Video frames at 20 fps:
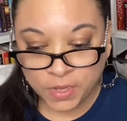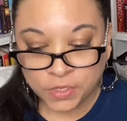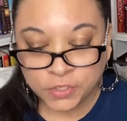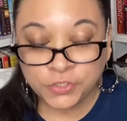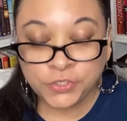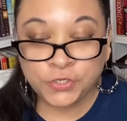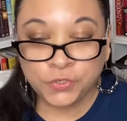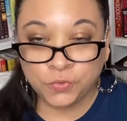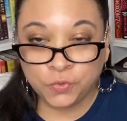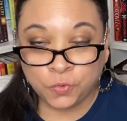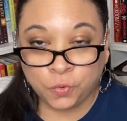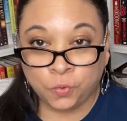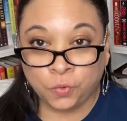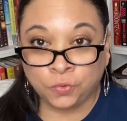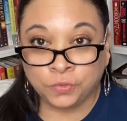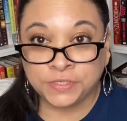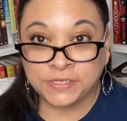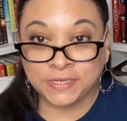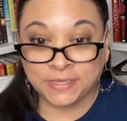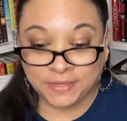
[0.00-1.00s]
Too cool
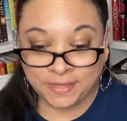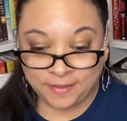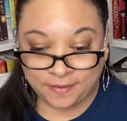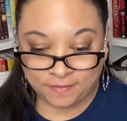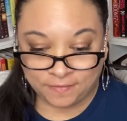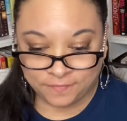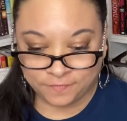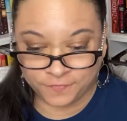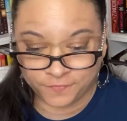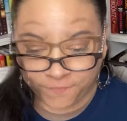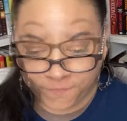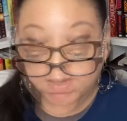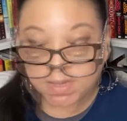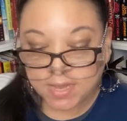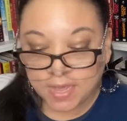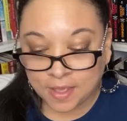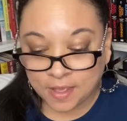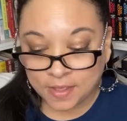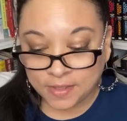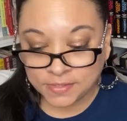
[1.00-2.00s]
to live,
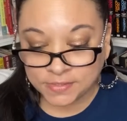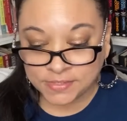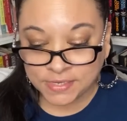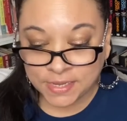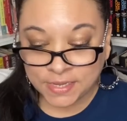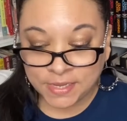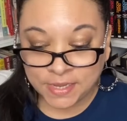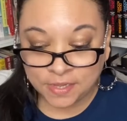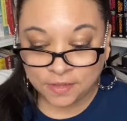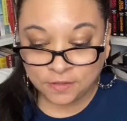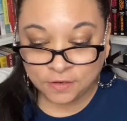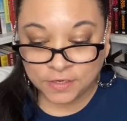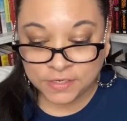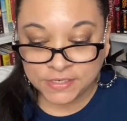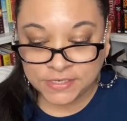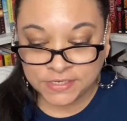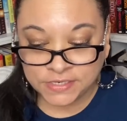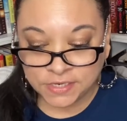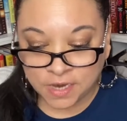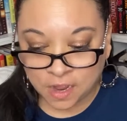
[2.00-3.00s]
because a killer is
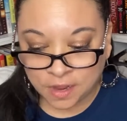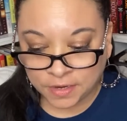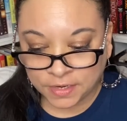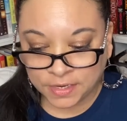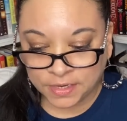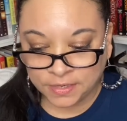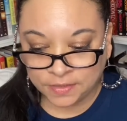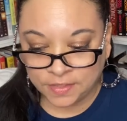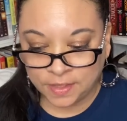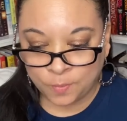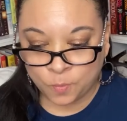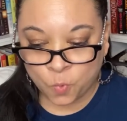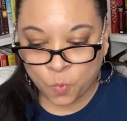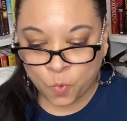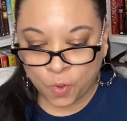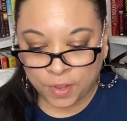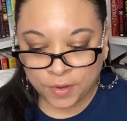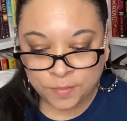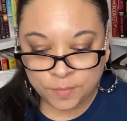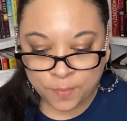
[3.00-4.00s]
stalking them
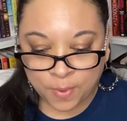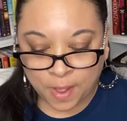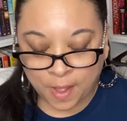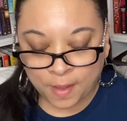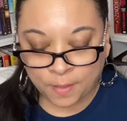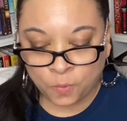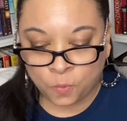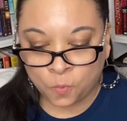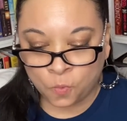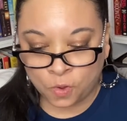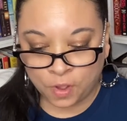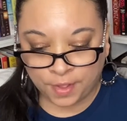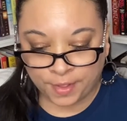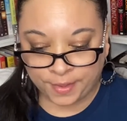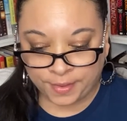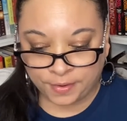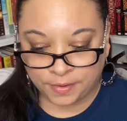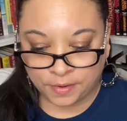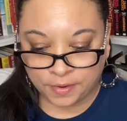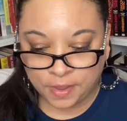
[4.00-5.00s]
one by
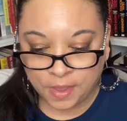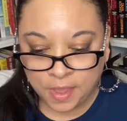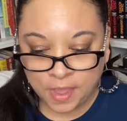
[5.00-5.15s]
one.